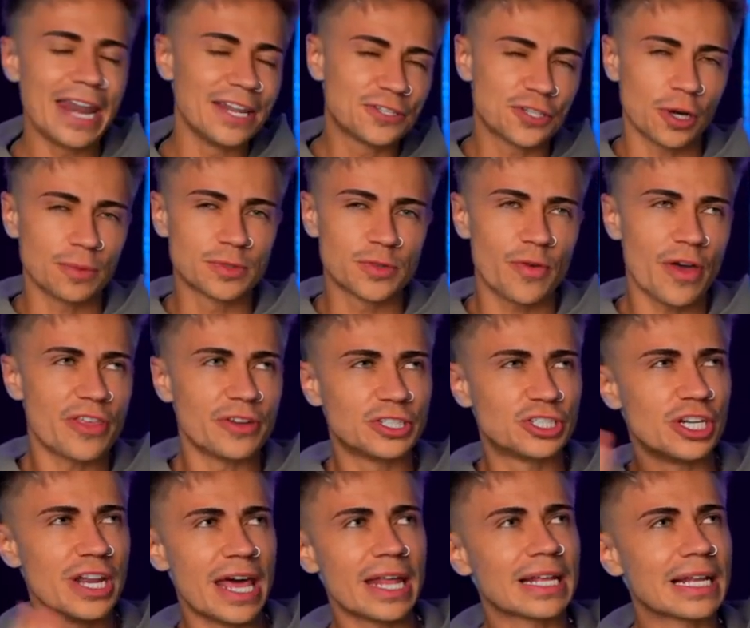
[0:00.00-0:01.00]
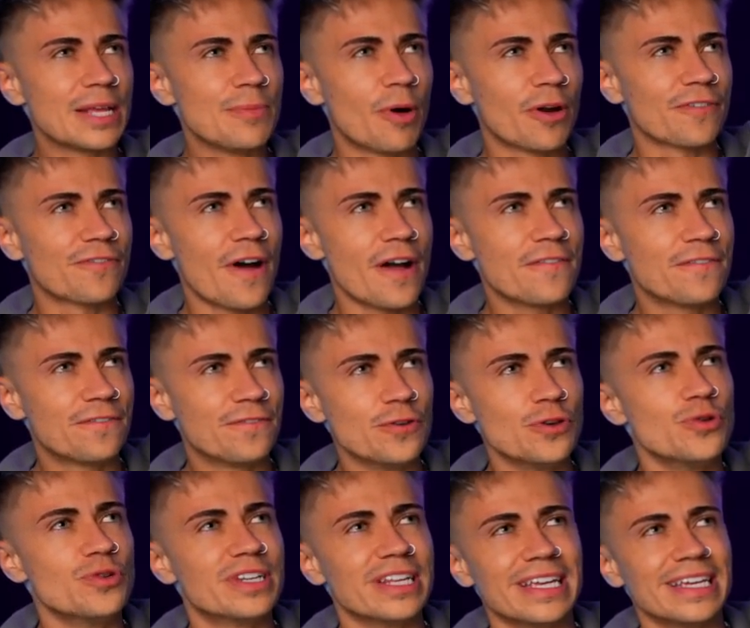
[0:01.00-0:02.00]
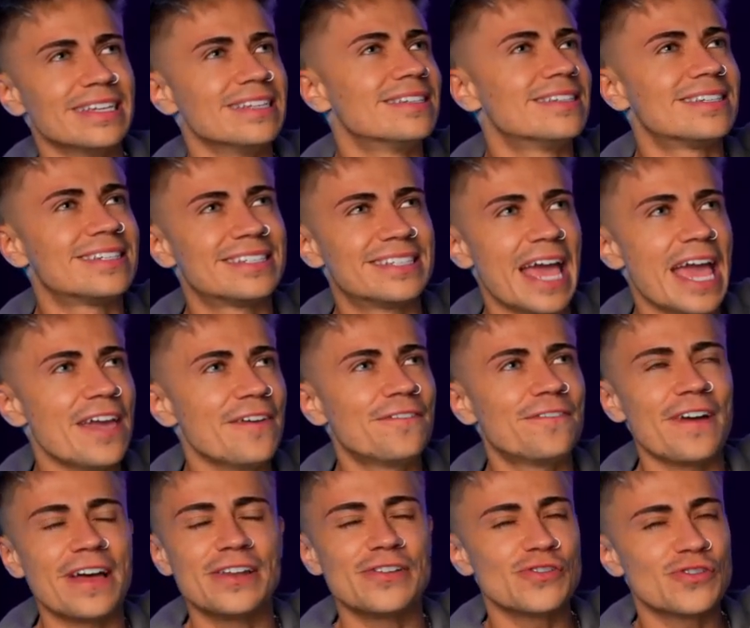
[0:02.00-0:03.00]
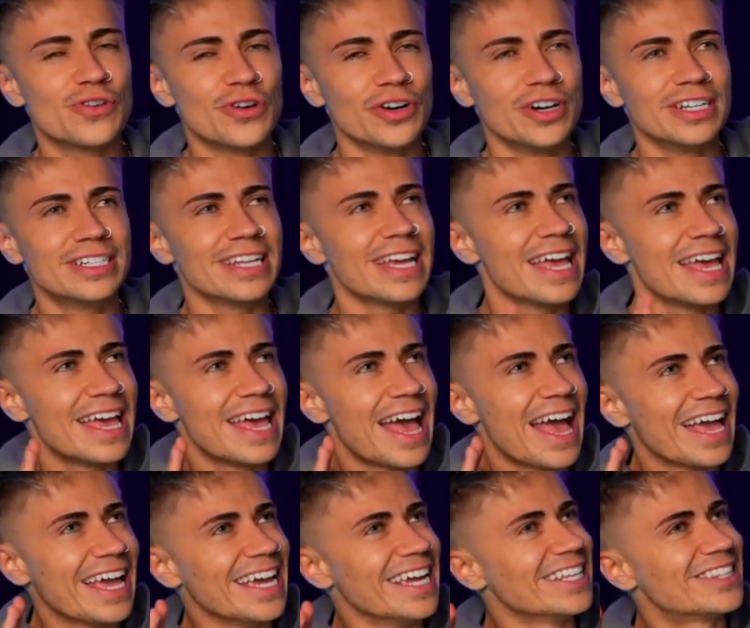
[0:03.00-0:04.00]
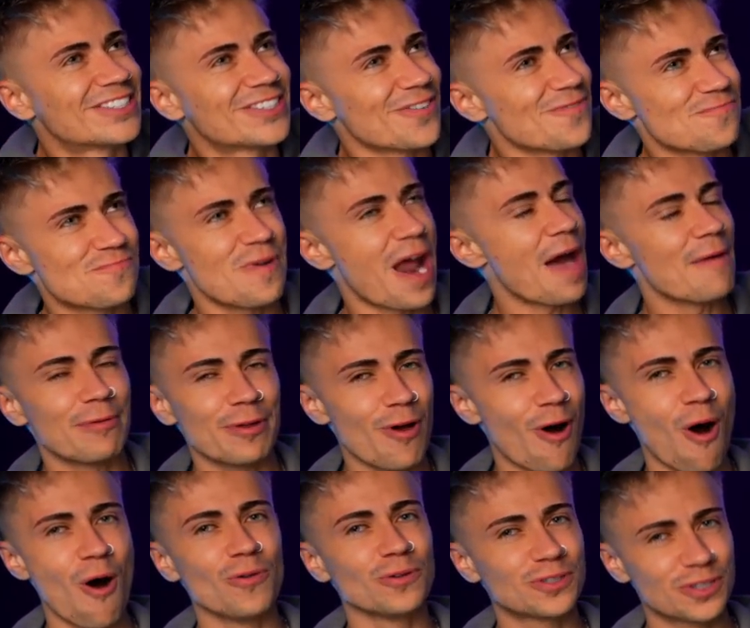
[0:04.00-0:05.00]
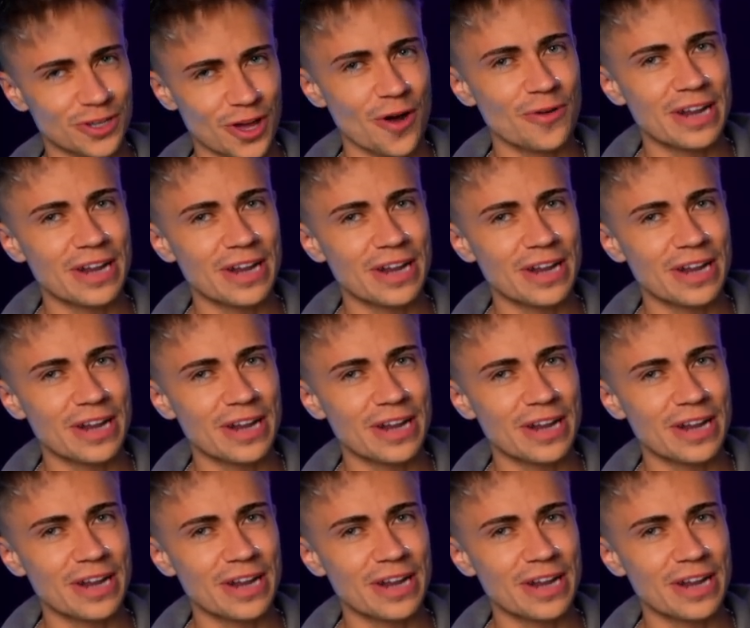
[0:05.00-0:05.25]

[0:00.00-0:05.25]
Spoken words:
in terms of whether genetically modified food is safe and good, it's a rabbit hole to go